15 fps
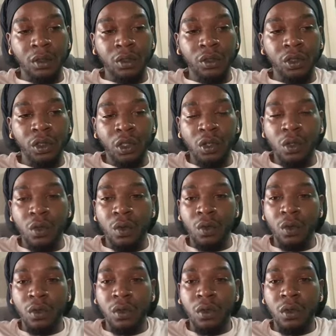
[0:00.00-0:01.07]
So
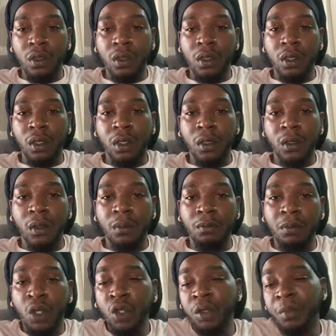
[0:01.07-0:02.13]

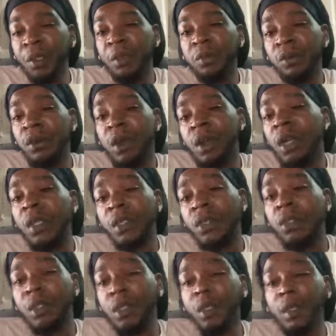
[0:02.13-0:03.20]
most people aren't
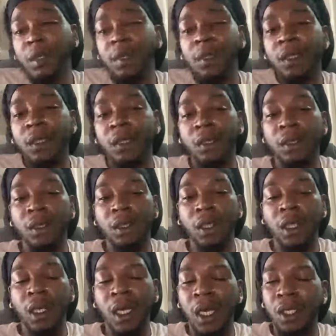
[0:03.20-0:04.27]
going to see
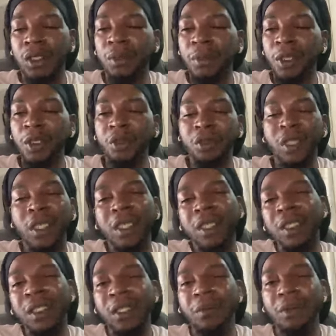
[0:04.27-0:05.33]
how special they
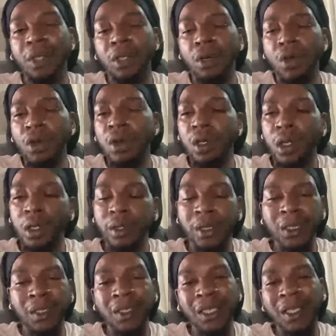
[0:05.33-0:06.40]
could be or
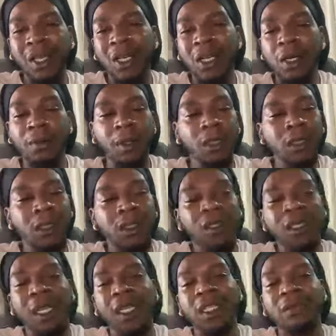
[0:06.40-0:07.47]
that they are because they're
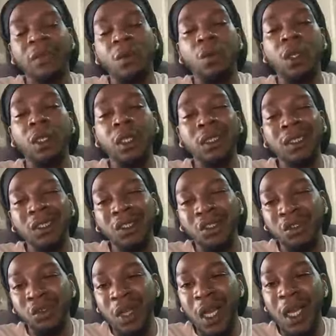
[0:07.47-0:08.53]
not even willing to
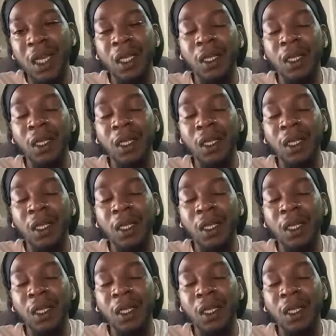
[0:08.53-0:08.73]
try.